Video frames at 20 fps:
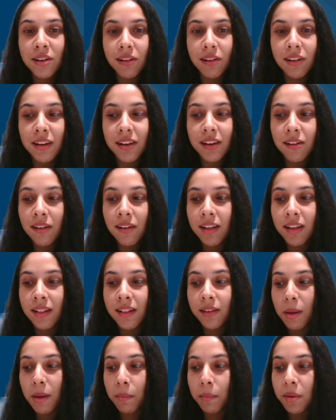earlier in the
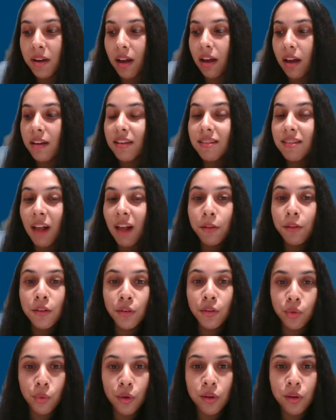webinar is how the
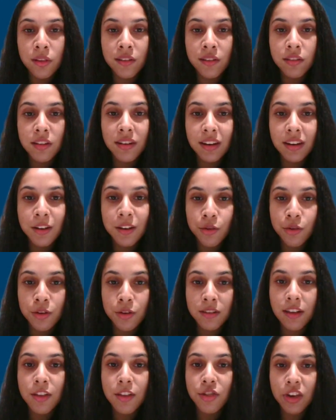roles of the teachers
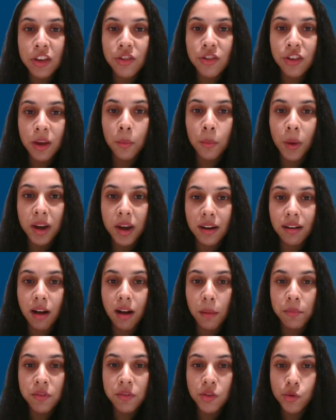are changing when it
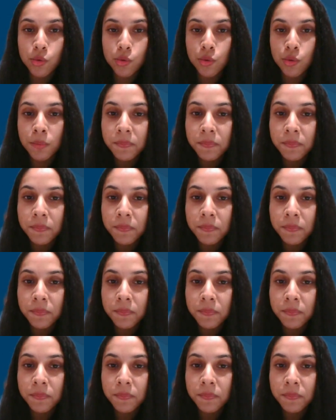comes to